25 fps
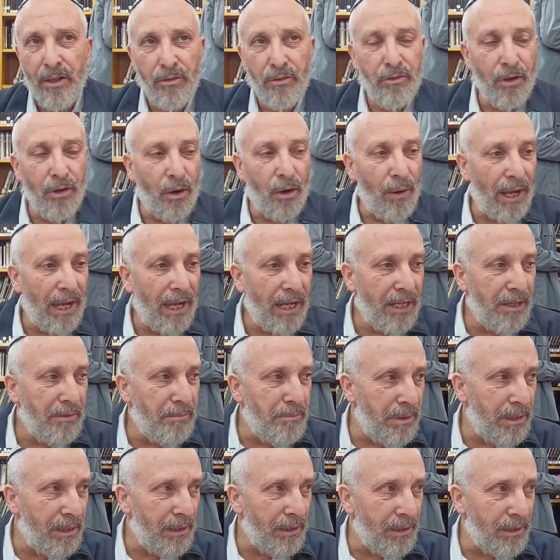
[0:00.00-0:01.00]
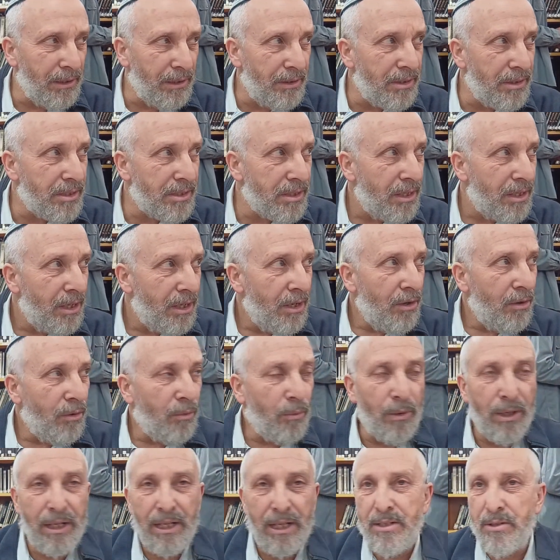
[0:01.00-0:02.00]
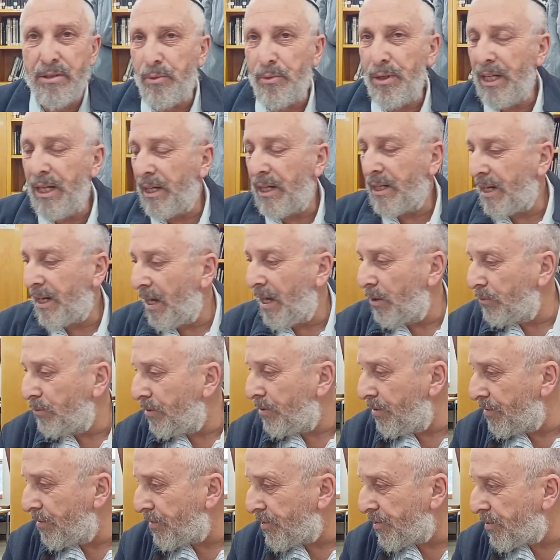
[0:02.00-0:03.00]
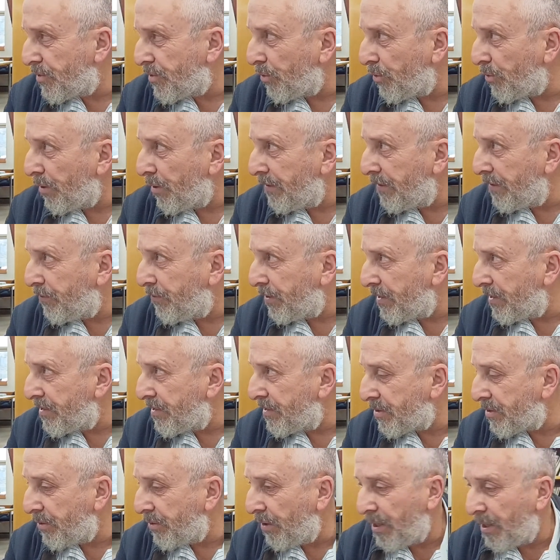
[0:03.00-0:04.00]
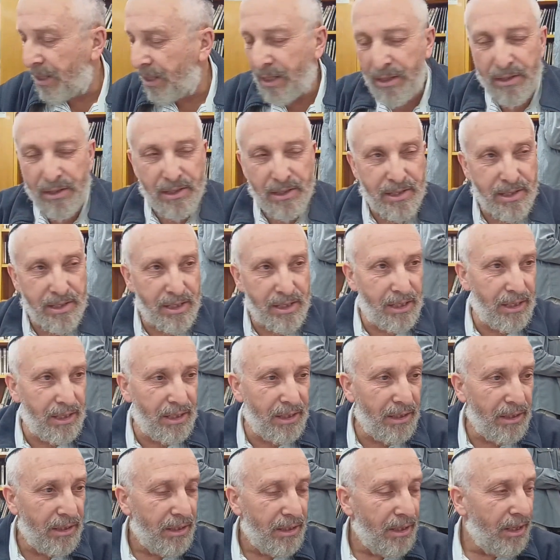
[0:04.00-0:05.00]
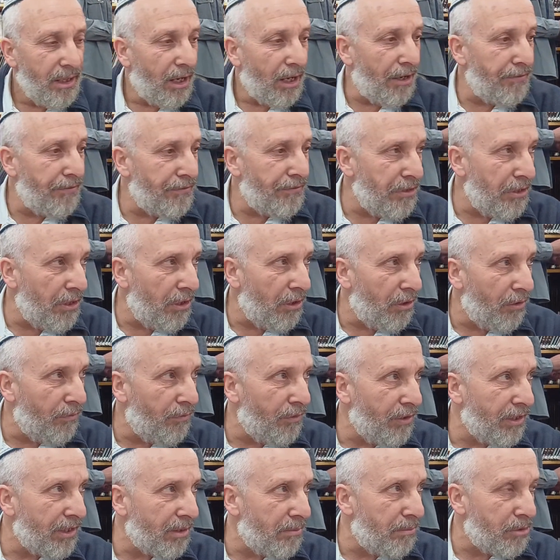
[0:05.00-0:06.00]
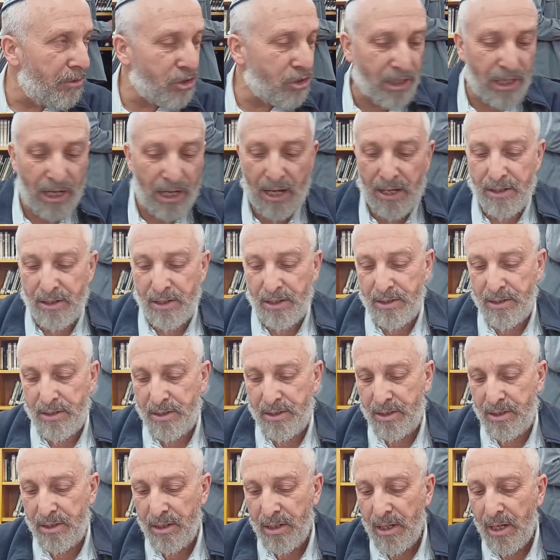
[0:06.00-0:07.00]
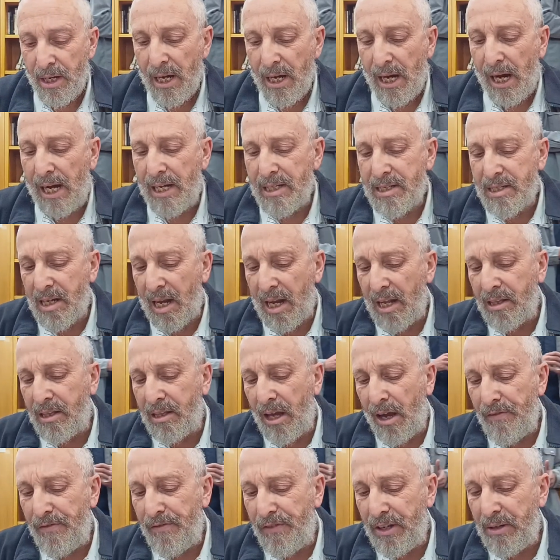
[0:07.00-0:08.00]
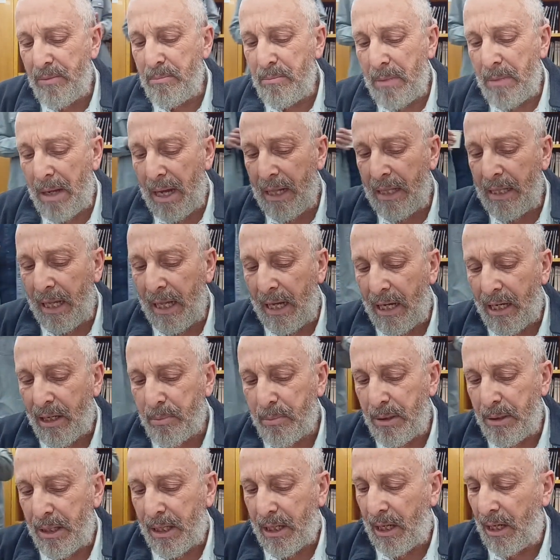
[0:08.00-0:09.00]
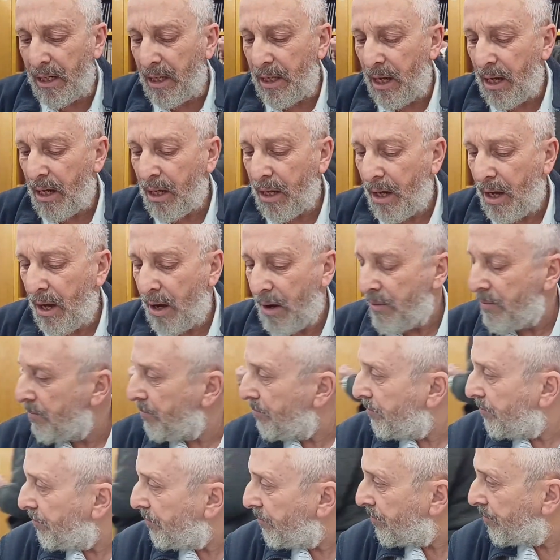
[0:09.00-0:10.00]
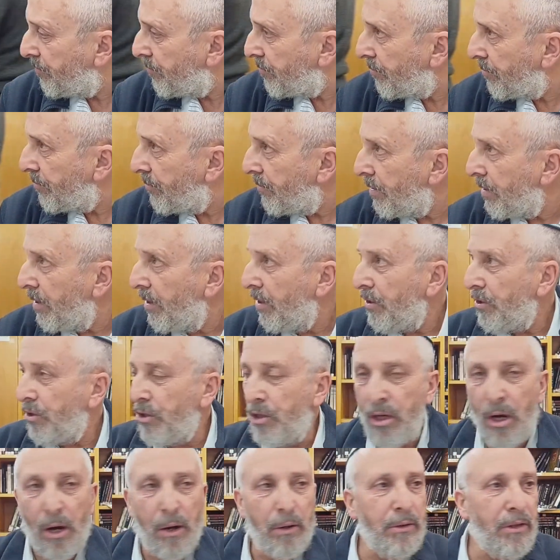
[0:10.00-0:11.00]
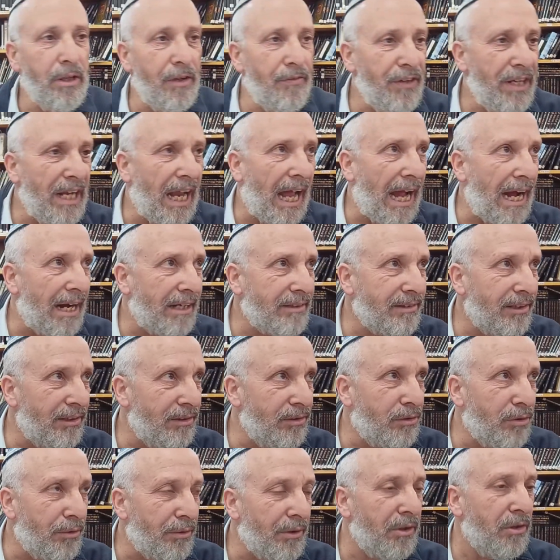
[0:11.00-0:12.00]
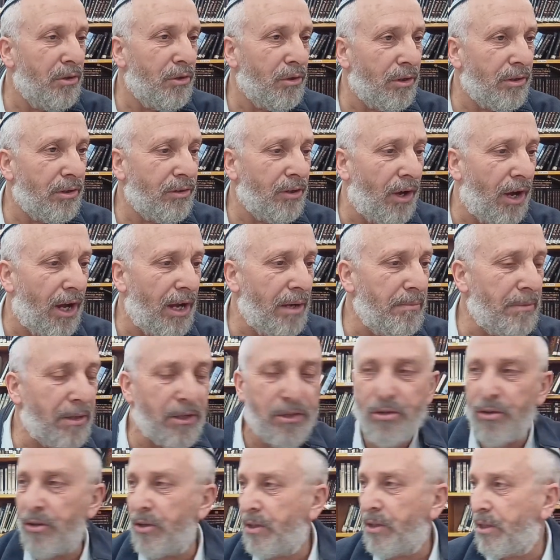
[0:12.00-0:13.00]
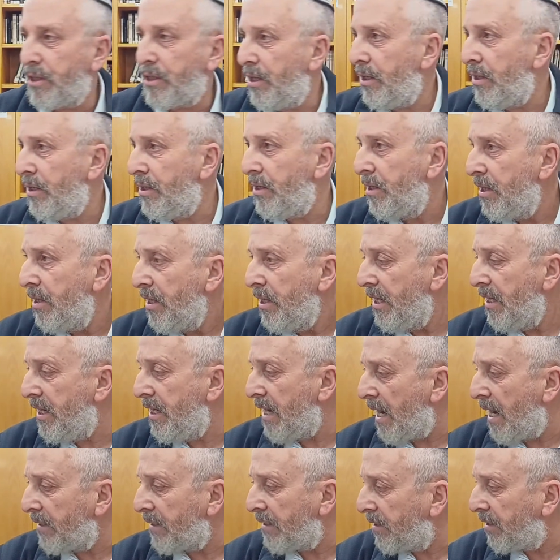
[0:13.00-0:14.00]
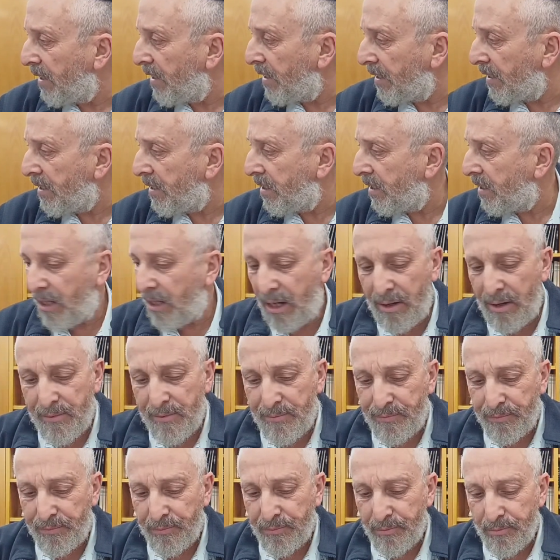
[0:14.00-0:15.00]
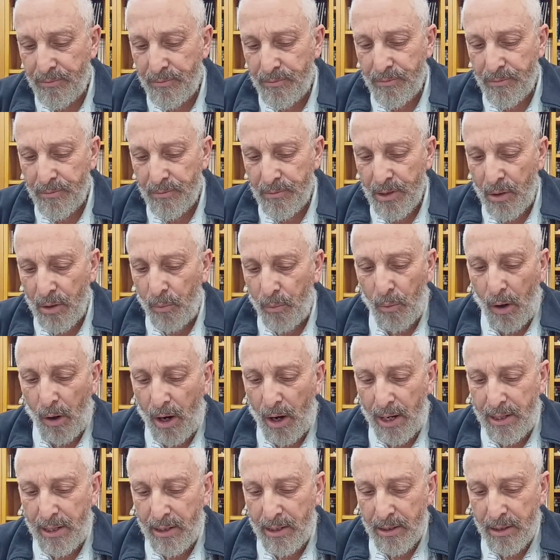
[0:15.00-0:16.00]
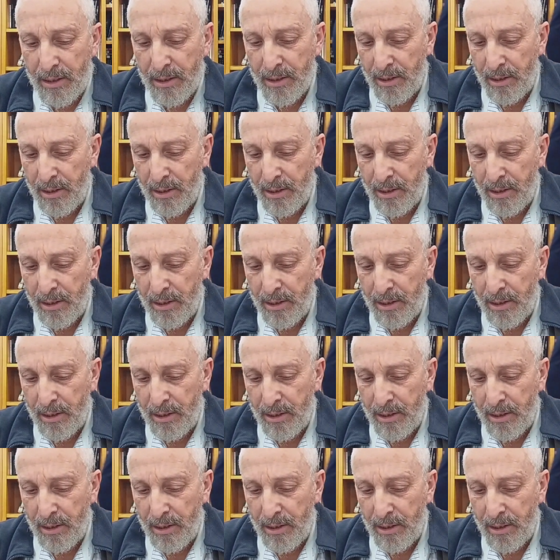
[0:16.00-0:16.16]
Doeg means when he's recounting the story of what he saw in the city of Nov, where the Mishkan is. Asa David Melech b'chayecha. You know how David acted during your time that you're king? He acted like a king. Why?